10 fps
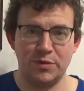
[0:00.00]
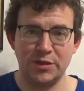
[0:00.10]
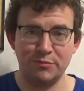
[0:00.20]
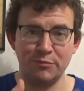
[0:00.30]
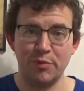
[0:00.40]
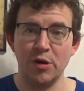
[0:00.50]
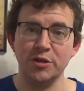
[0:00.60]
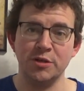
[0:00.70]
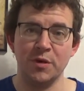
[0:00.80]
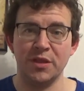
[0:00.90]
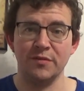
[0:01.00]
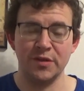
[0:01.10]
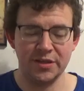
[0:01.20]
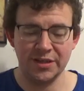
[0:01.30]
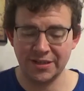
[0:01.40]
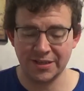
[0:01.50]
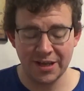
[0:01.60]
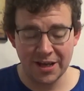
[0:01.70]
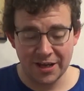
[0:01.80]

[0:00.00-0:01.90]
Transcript: it's bulging with everything, and